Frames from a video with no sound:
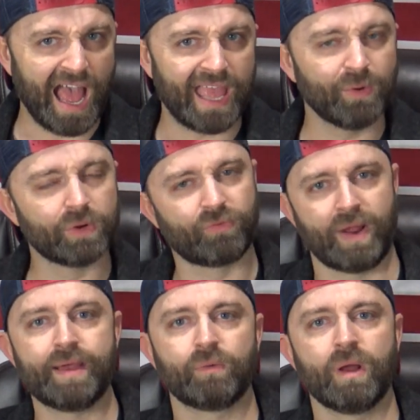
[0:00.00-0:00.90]
it would have
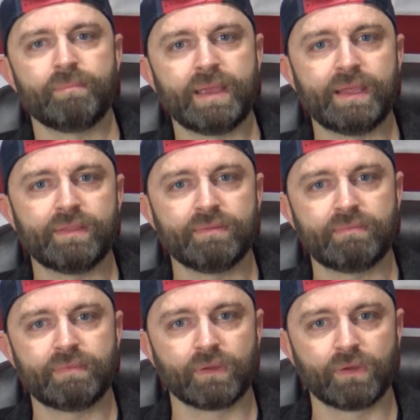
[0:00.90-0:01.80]
rubbed me
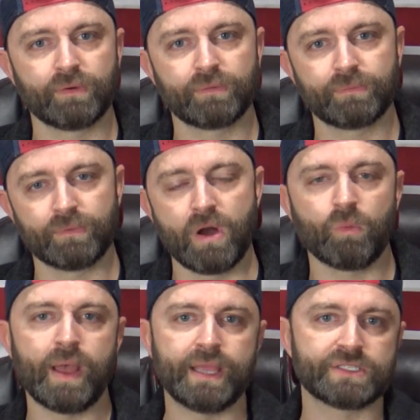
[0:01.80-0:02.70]
the wrong
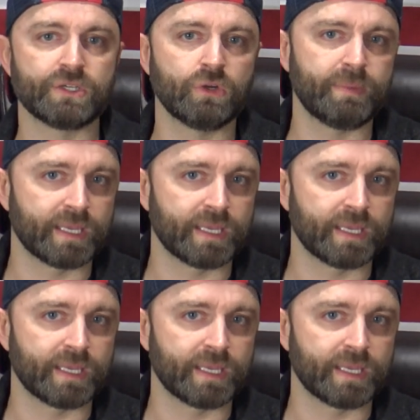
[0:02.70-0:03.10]
way too,